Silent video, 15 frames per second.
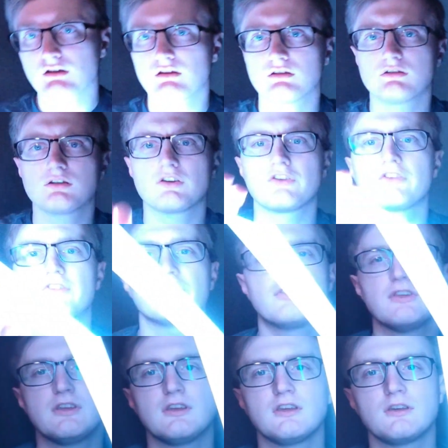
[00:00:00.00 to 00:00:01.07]
Here is
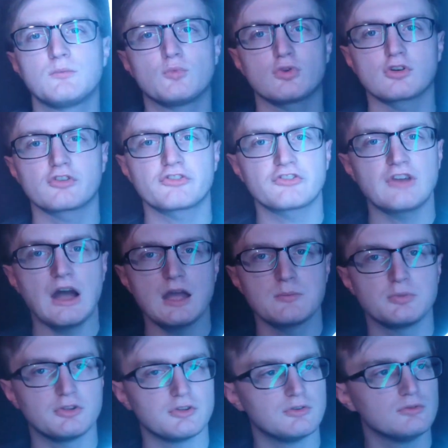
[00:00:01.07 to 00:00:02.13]
the more sky
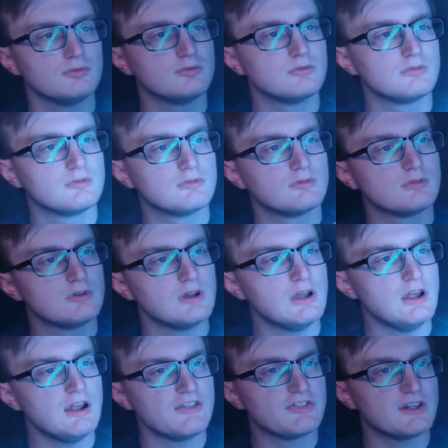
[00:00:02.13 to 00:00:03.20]
blue
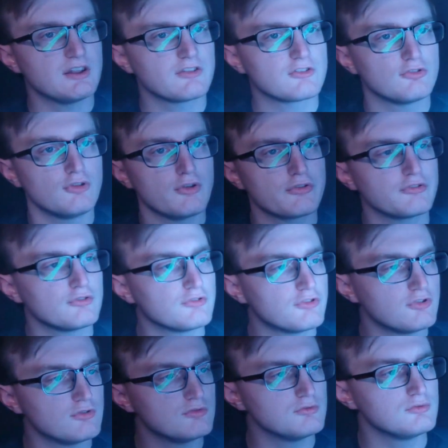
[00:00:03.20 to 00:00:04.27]
that is closer
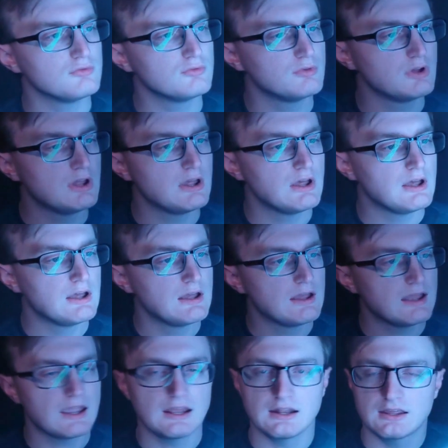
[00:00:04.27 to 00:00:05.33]
to
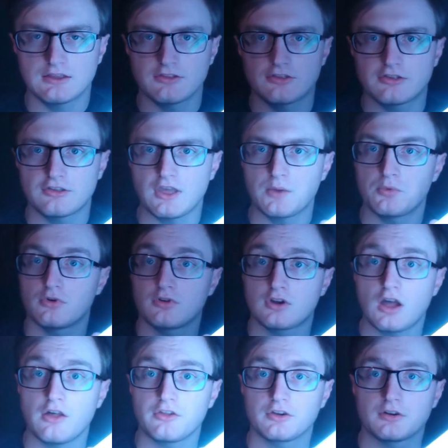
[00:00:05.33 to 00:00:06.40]
Anakin's saber
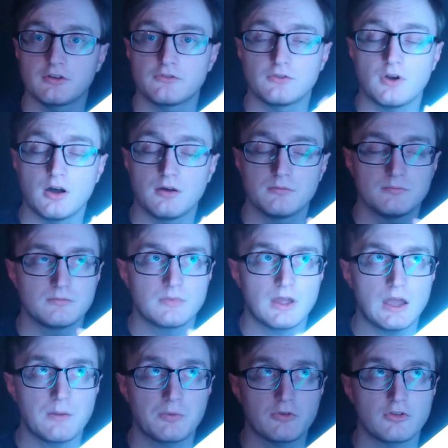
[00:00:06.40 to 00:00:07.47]
color from
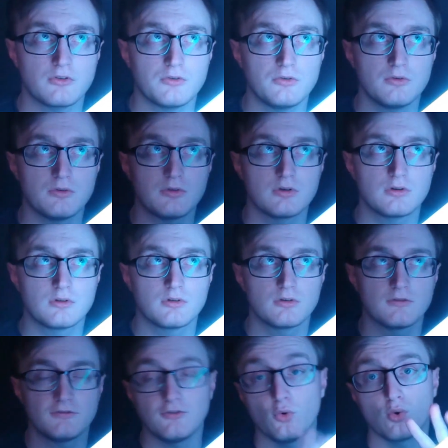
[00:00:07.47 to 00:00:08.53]
episode
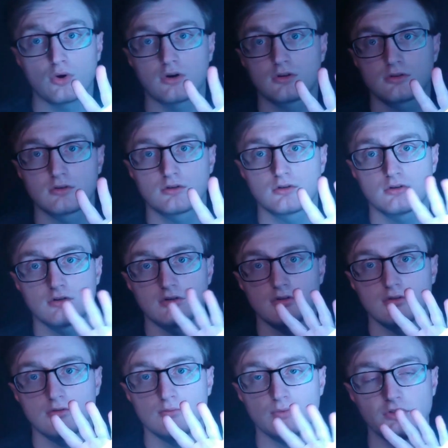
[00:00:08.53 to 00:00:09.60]
4,
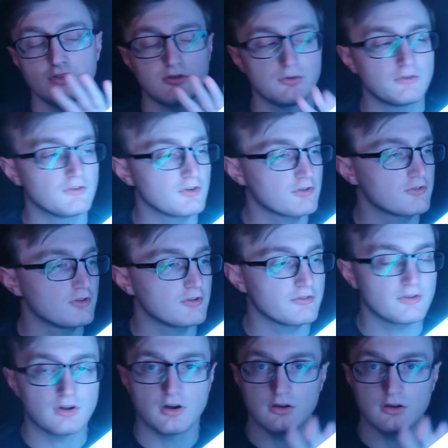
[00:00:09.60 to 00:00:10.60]
when Luke first turns it